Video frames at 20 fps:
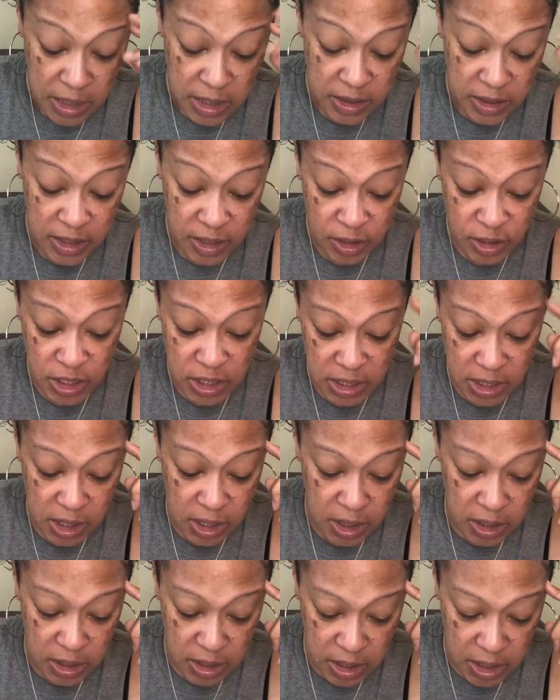They're
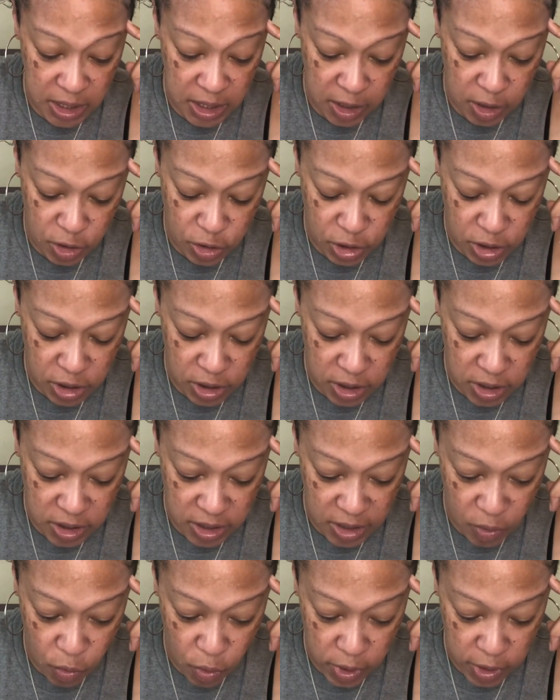stuck in the energy that
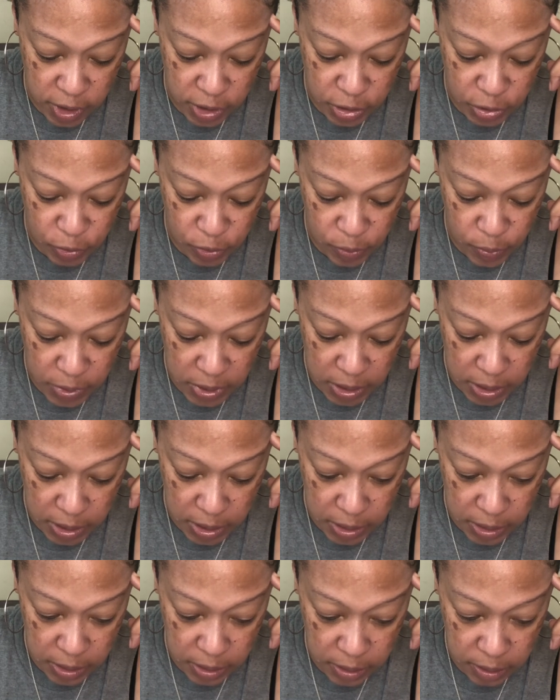they wanted you to be
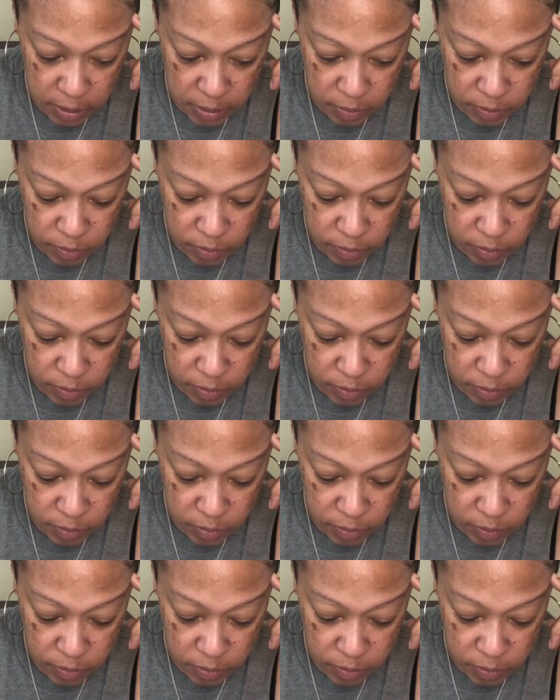in.